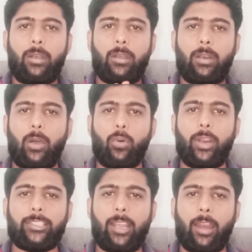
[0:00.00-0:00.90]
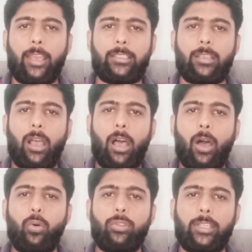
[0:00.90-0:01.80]
Now, let's analyze
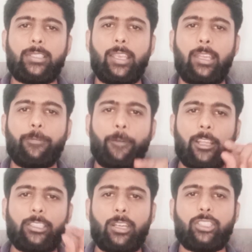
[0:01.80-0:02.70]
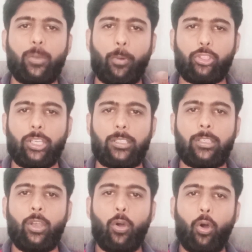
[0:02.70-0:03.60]
how this infrastructure
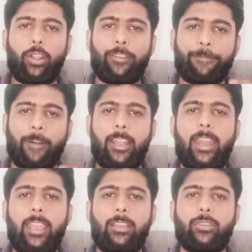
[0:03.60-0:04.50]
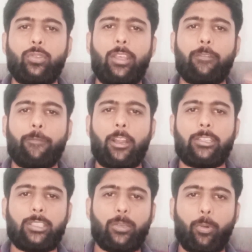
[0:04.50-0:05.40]
projects or the funding to the
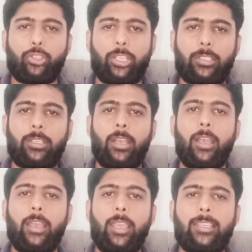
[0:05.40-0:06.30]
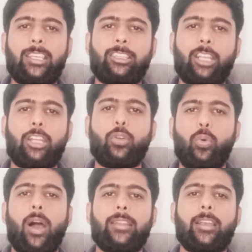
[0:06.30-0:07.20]
infrastructure projects is a threat
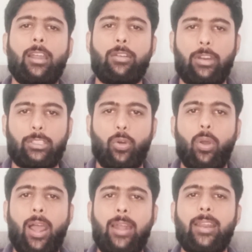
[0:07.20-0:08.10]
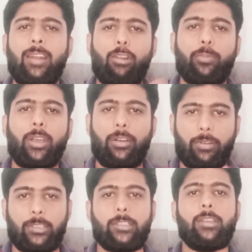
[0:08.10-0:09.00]
to other countries or underdeveloped
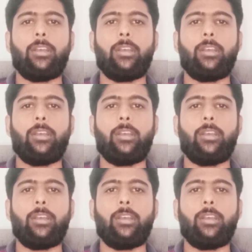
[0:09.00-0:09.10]
countries.